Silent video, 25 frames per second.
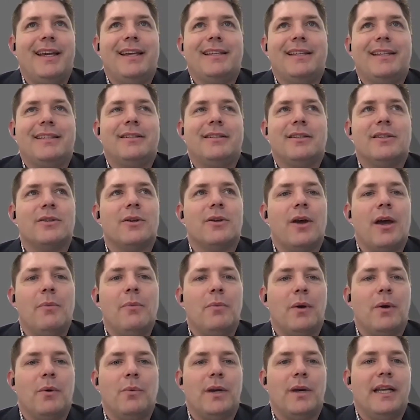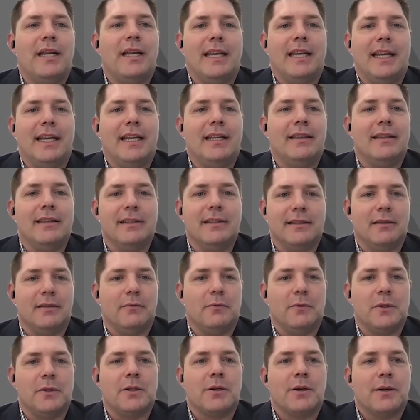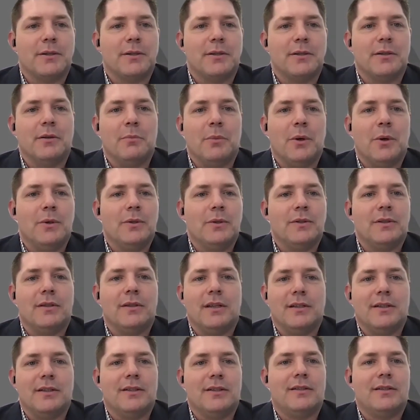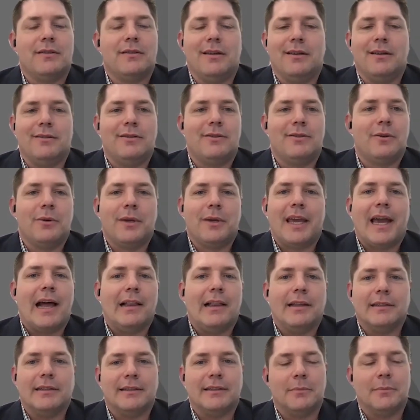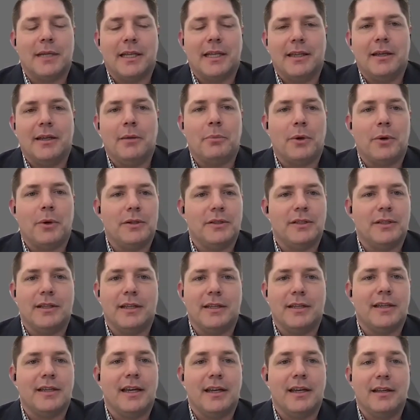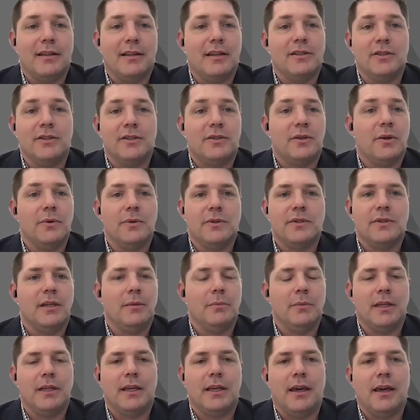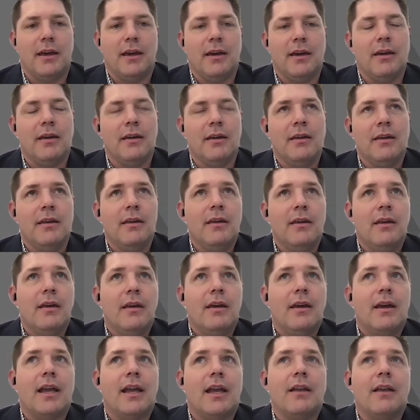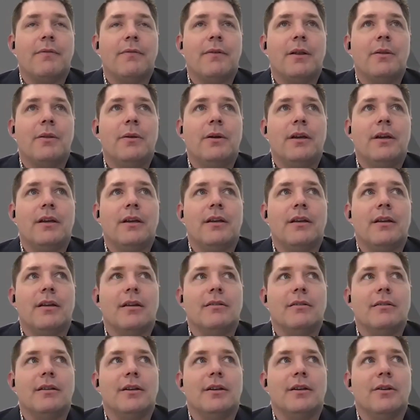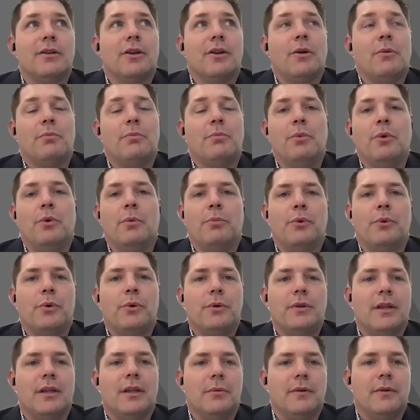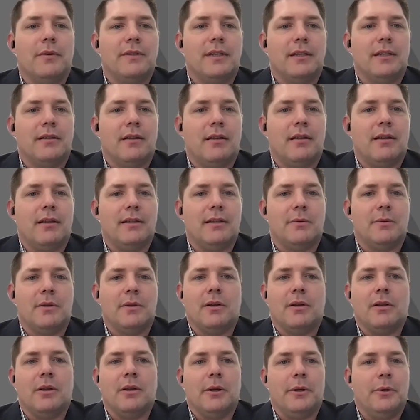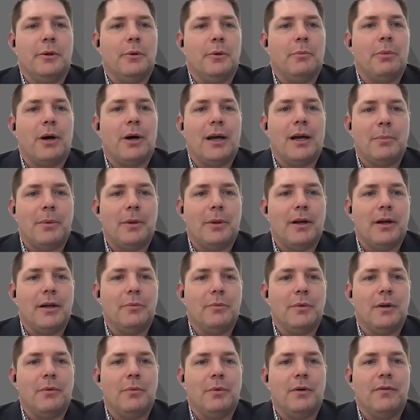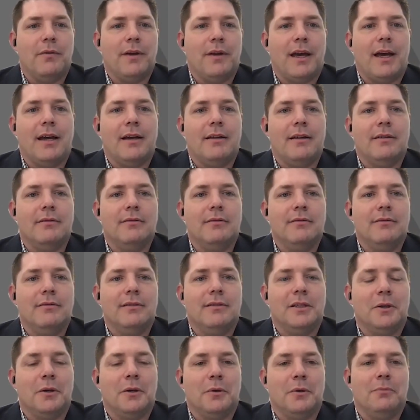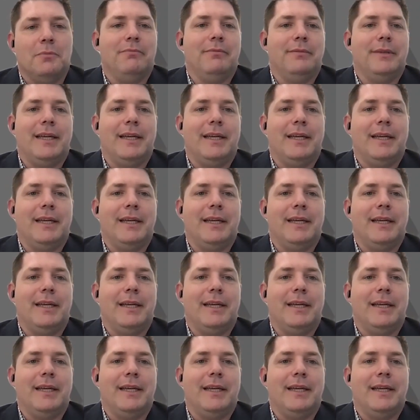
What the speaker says: It's at a time where we need this infrastructure the most, and they're so callous about the approach that they're taking. They just don't seem to care. And if I look at it, you know, go more broadly, we've seen the things with the Colonial pipeline where we've had, you know,